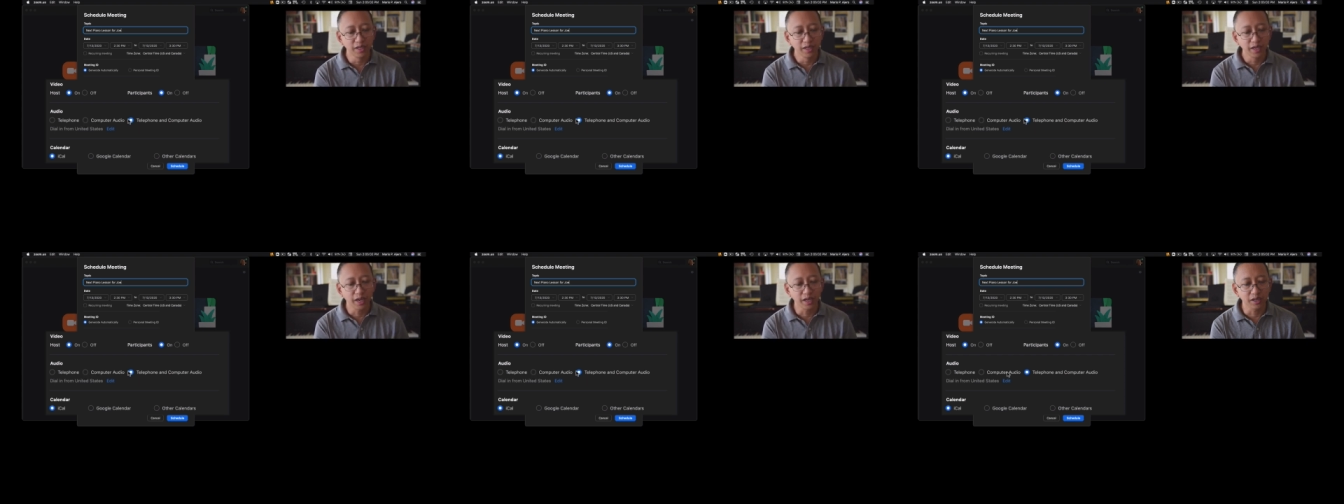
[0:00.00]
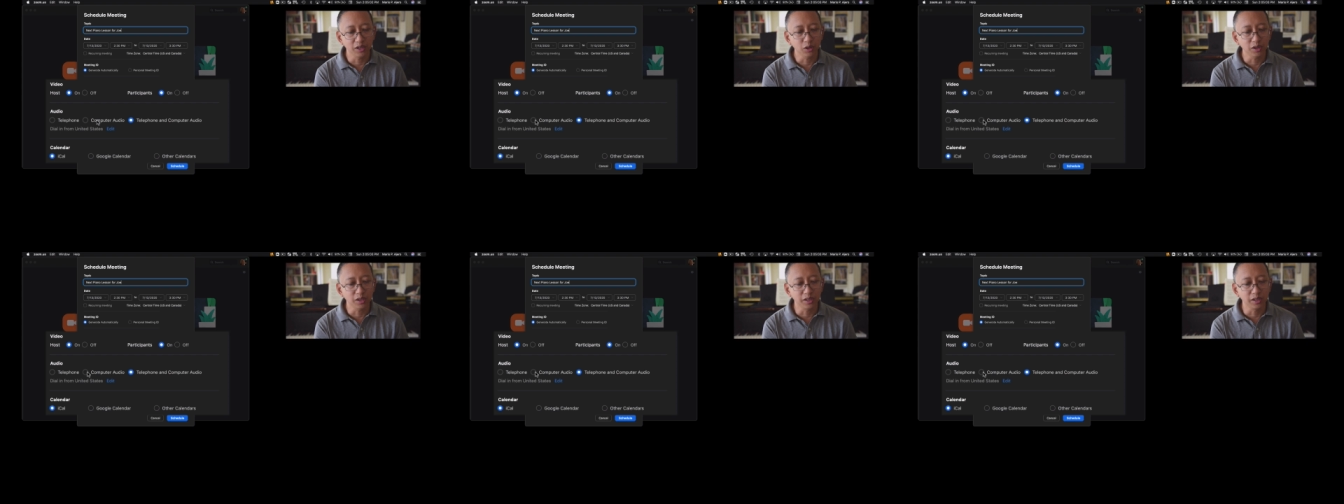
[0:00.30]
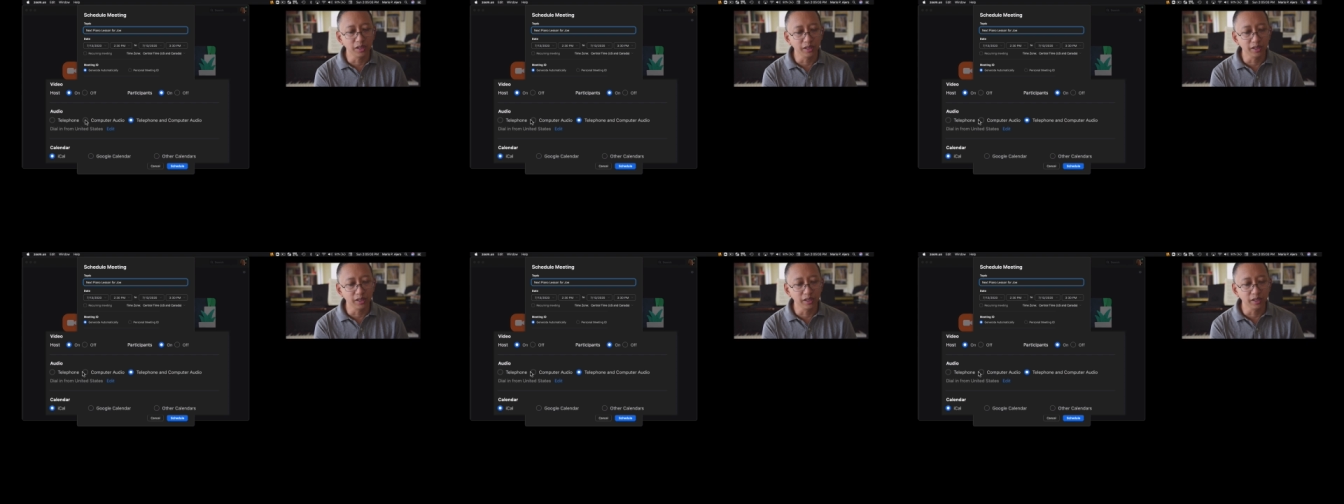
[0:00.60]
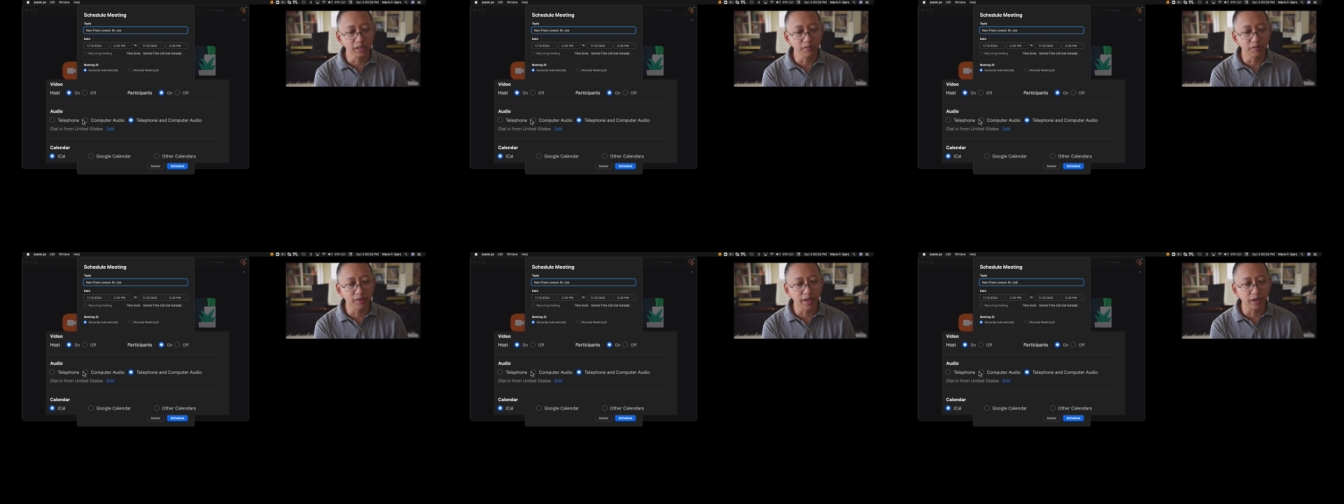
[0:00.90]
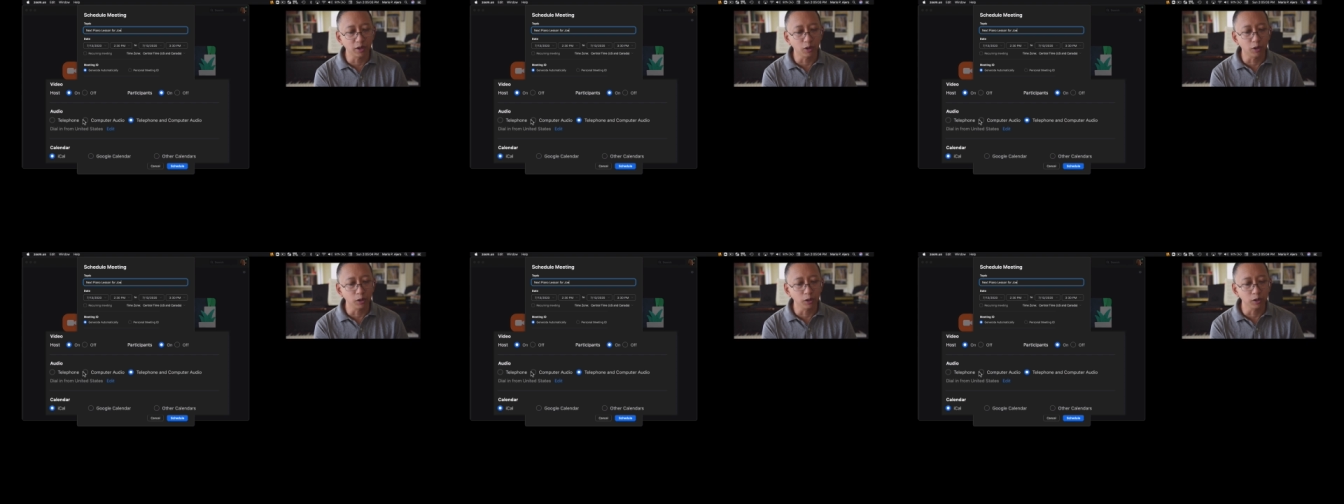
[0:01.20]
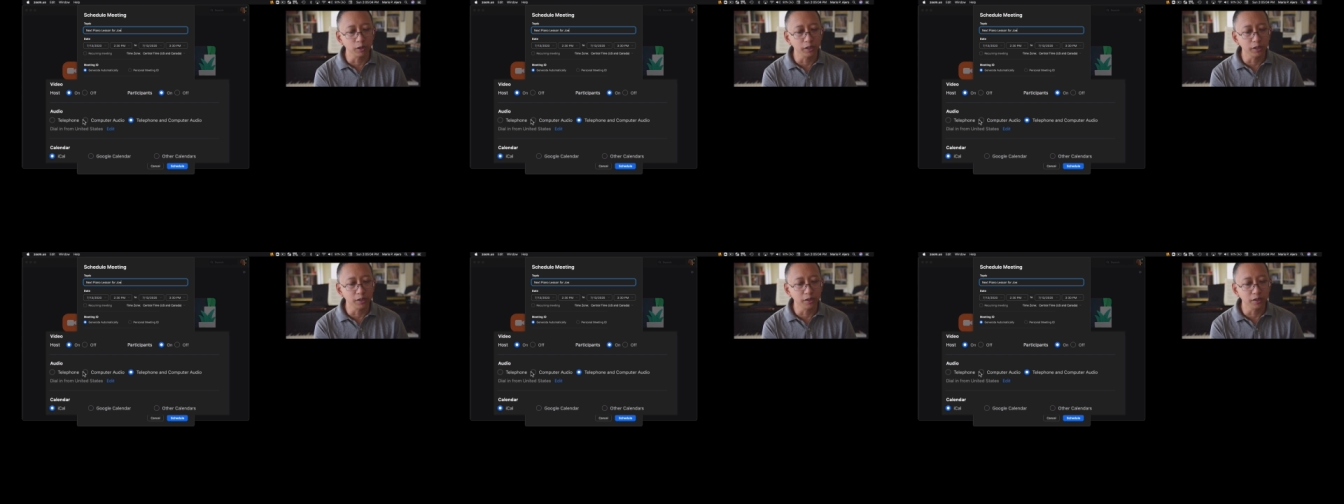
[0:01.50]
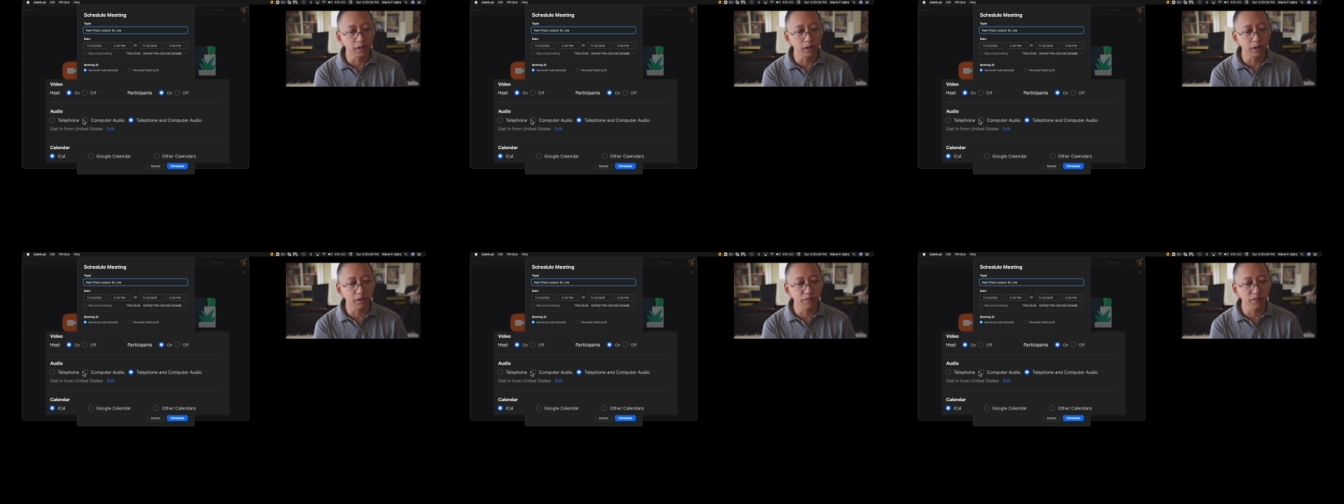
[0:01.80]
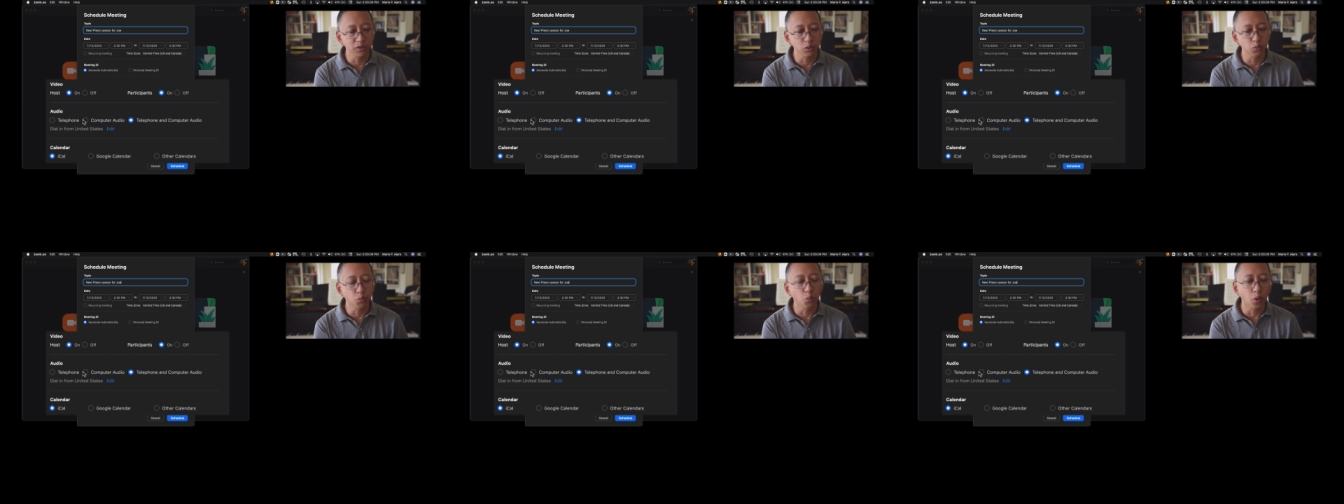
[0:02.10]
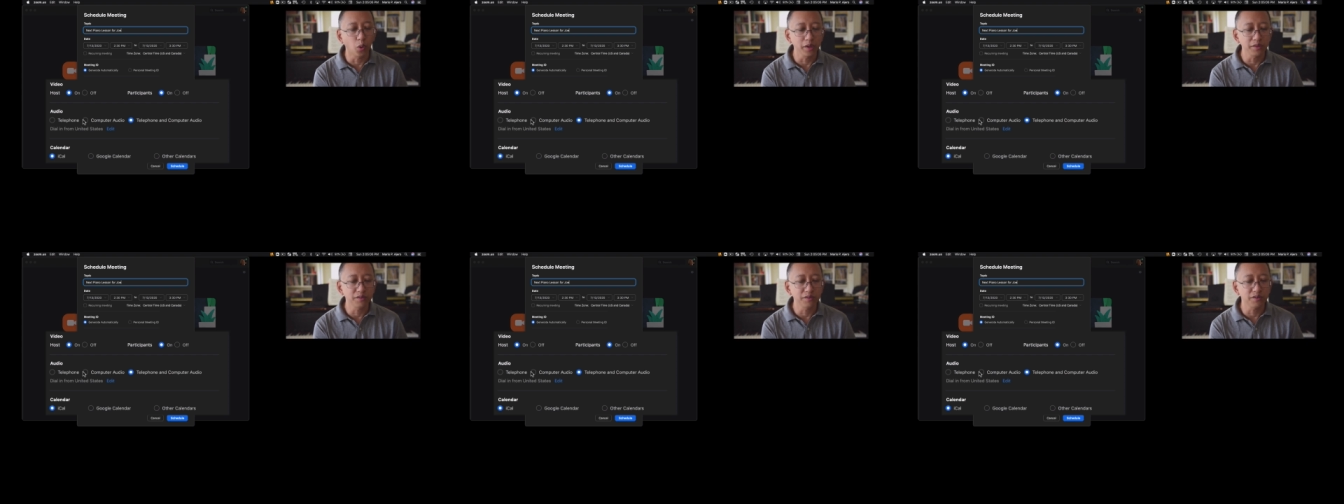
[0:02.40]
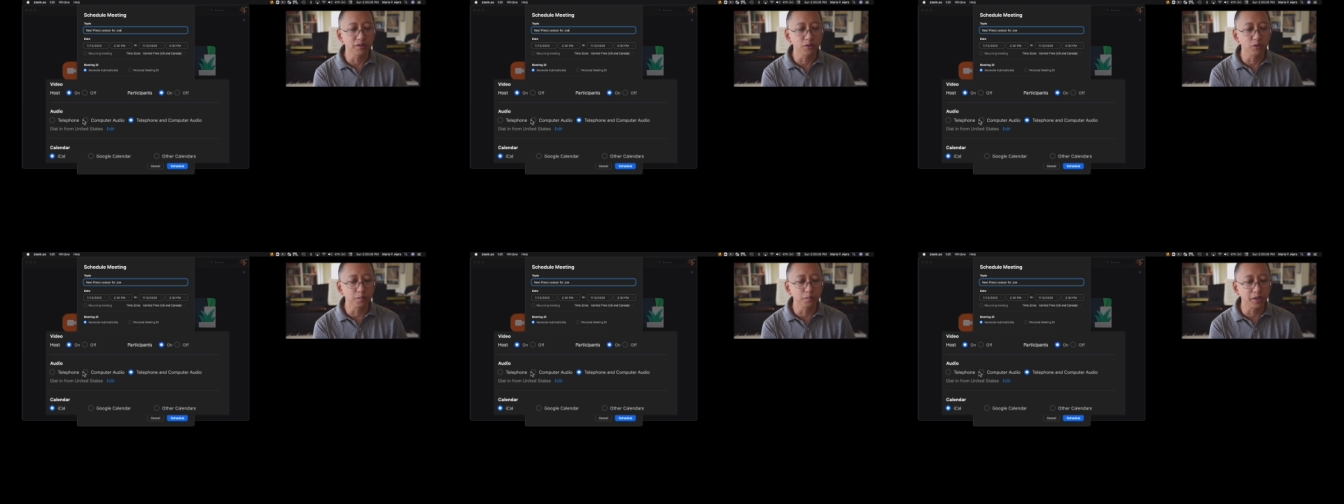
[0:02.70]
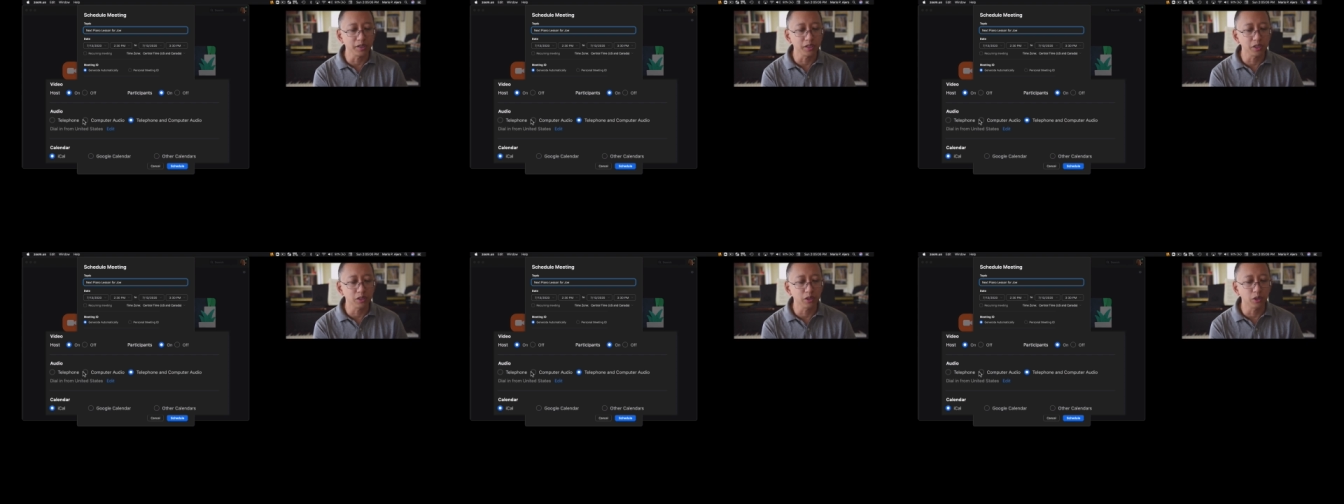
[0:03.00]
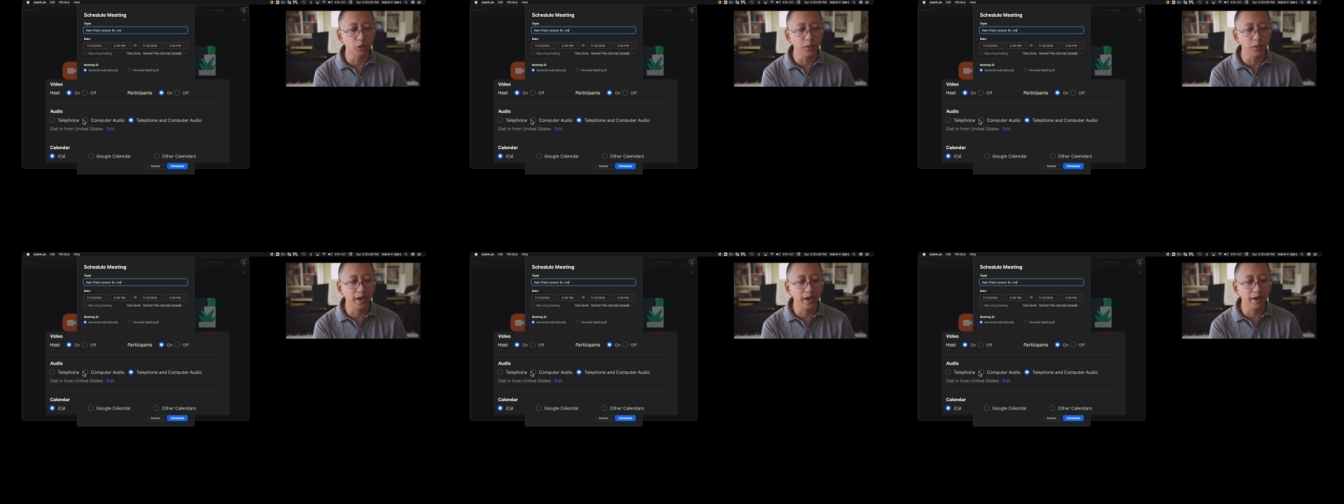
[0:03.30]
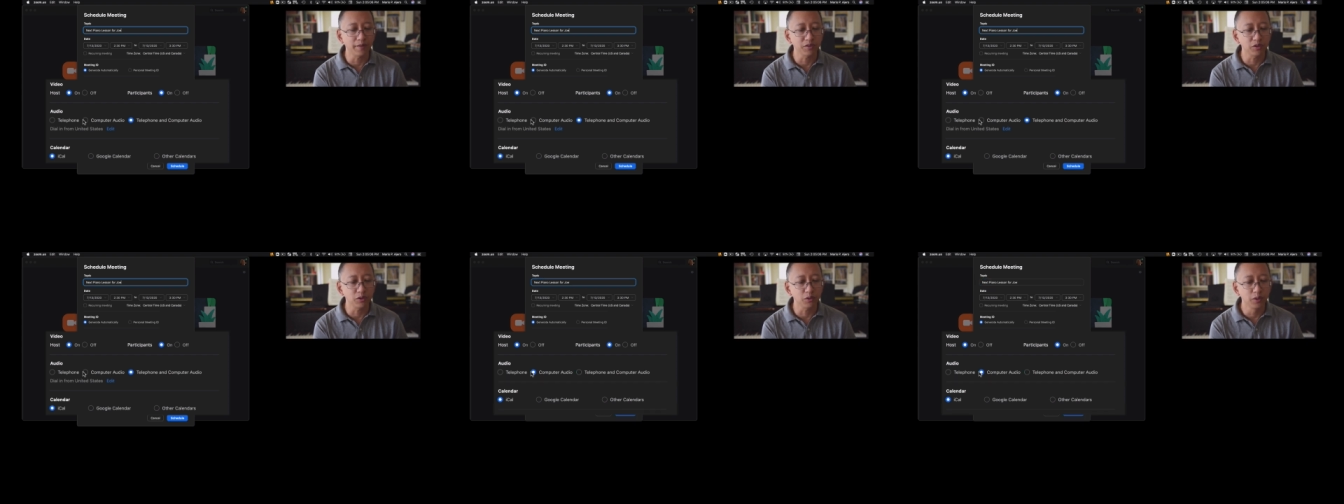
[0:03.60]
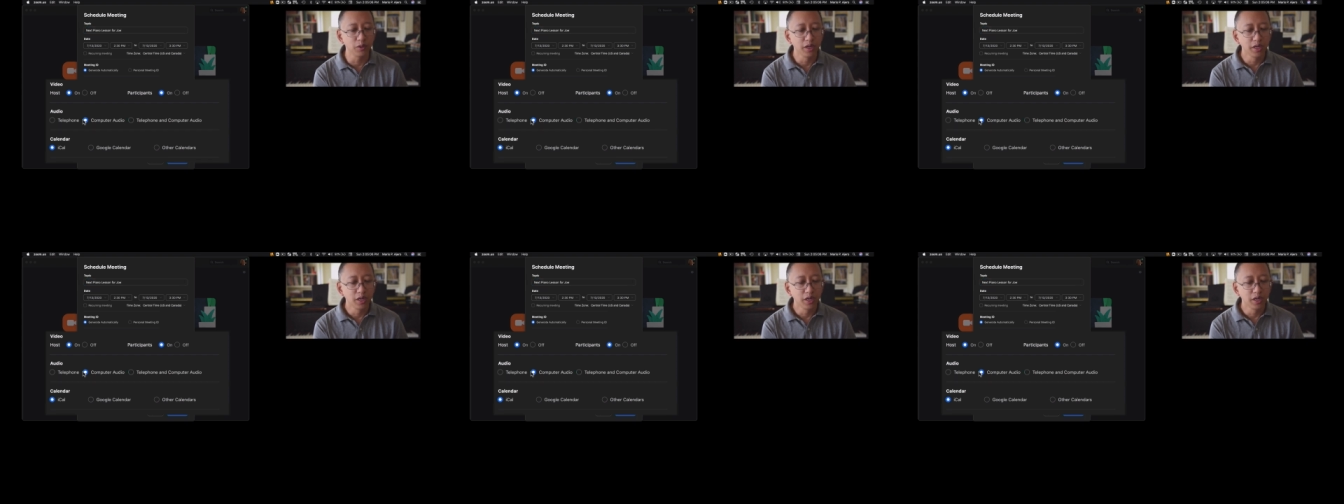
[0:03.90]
and you could leave that all in there if you want to, but you don't have to.